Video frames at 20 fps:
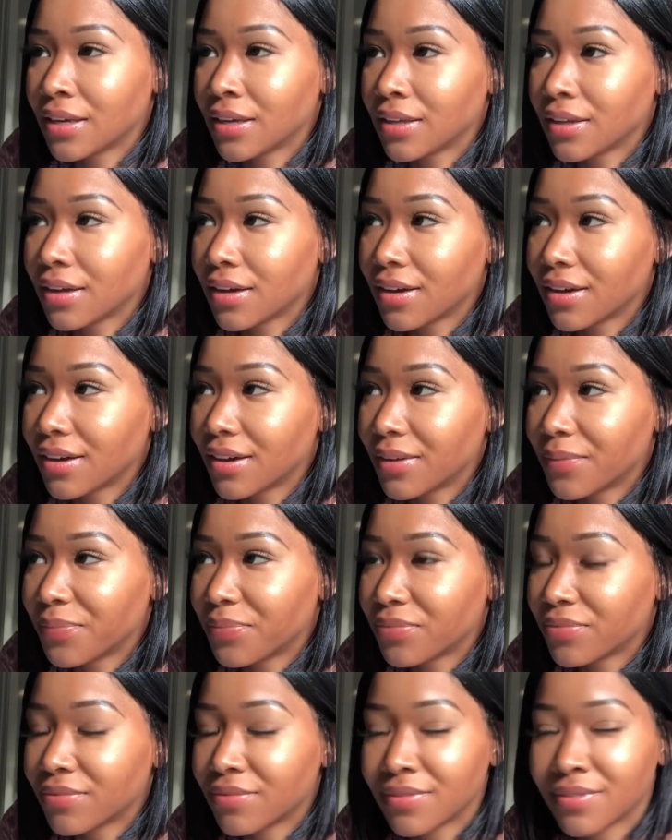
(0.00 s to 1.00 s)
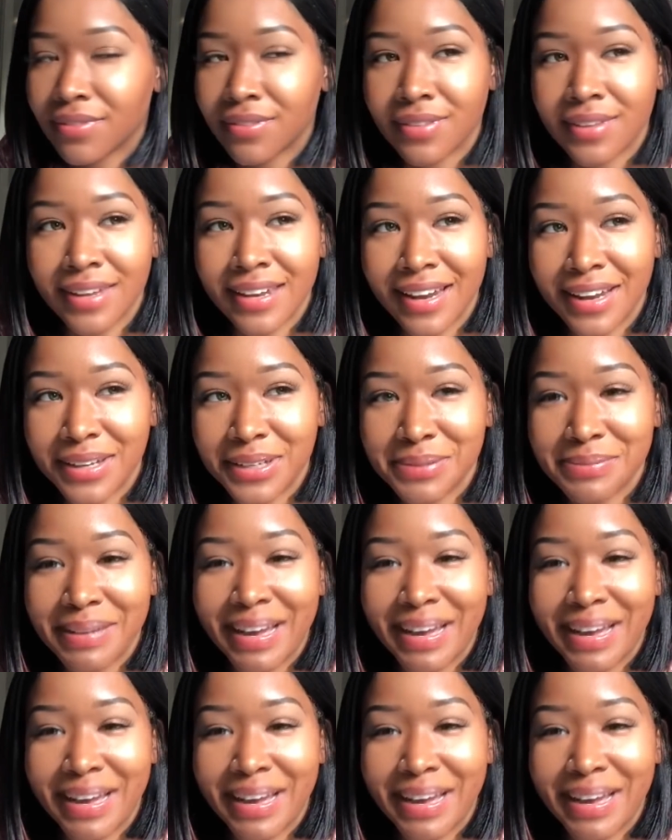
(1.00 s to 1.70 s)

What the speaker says: like, and I look